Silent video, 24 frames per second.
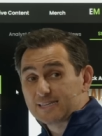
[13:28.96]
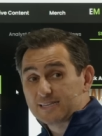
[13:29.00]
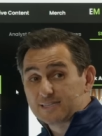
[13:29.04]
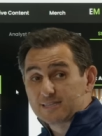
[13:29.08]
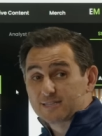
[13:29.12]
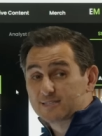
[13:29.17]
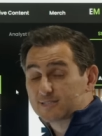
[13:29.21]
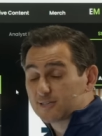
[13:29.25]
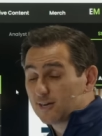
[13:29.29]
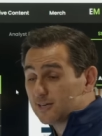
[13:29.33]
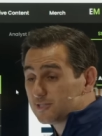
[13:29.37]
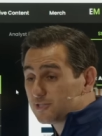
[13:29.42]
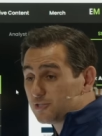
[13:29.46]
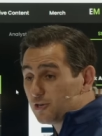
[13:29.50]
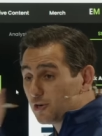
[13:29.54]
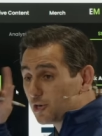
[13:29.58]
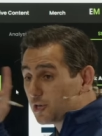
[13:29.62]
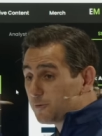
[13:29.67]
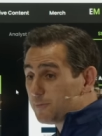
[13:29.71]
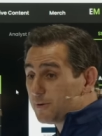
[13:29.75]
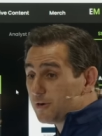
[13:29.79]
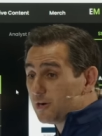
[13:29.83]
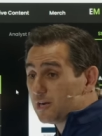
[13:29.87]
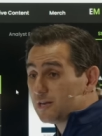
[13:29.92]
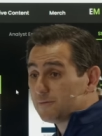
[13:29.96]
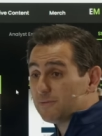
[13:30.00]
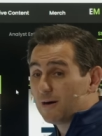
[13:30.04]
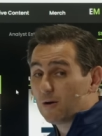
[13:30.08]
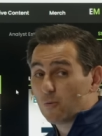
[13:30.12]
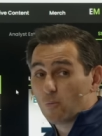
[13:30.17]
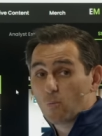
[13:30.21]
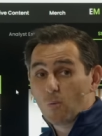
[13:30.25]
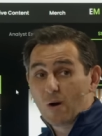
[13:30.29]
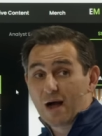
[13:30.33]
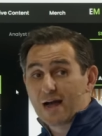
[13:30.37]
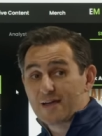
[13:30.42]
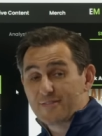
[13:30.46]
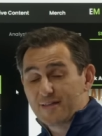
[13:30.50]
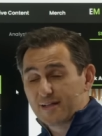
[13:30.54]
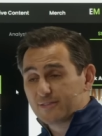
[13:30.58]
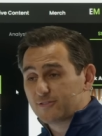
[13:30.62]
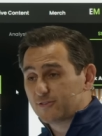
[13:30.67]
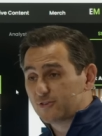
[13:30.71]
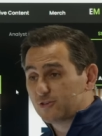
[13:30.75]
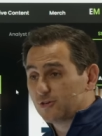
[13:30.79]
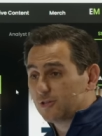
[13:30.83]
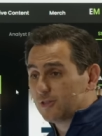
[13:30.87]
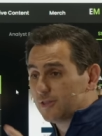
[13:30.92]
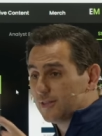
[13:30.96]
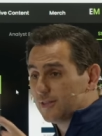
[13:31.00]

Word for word: to discuss in our community about why that's a good